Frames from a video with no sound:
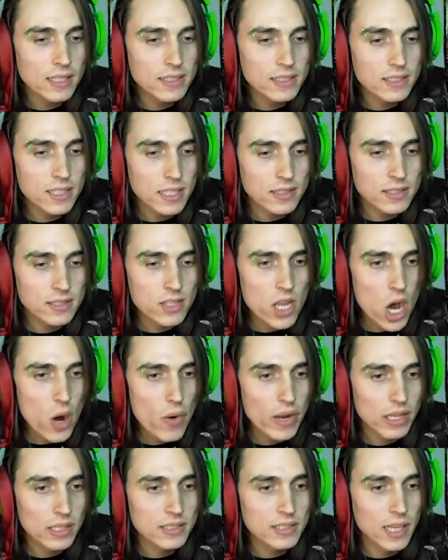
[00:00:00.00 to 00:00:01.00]
is just
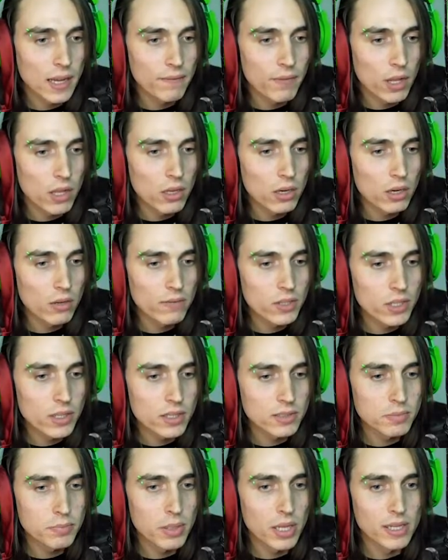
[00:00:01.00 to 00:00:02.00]
throwing itself all over
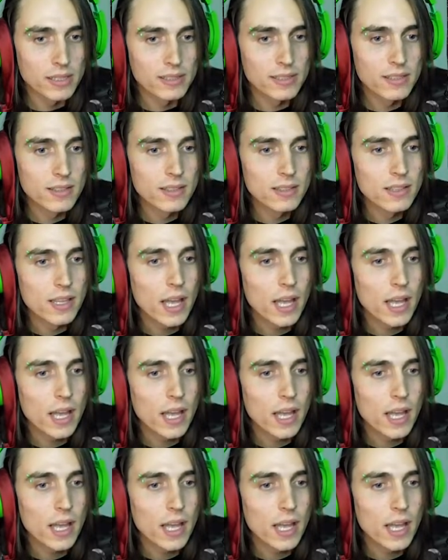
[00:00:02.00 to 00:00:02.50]
this place.